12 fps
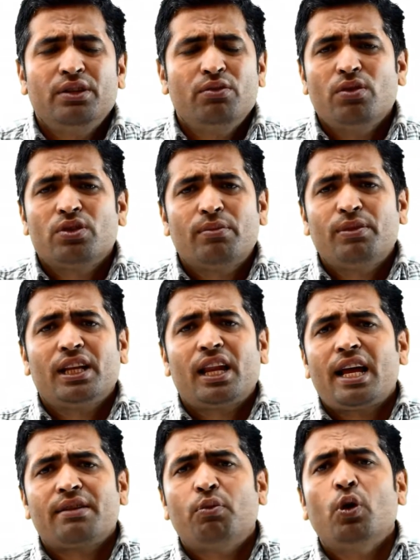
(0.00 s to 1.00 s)
Something
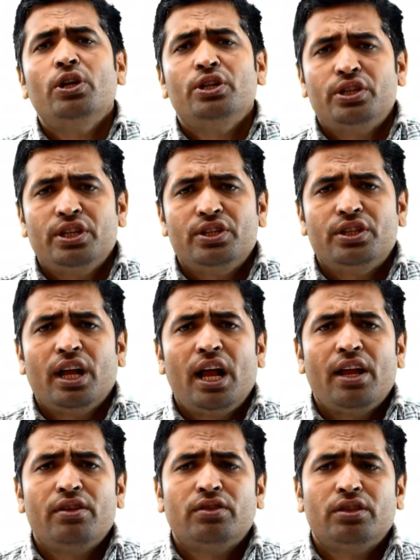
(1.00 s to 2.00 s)
like policies
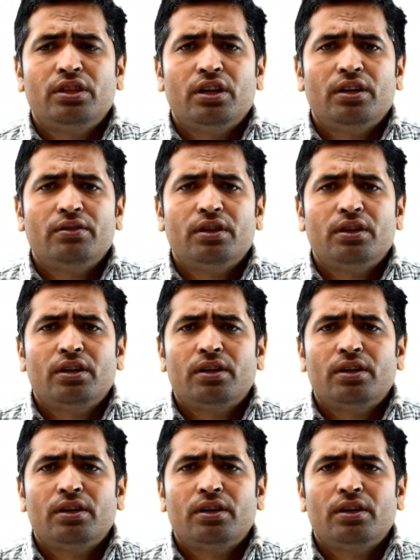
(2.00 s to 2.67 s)
and the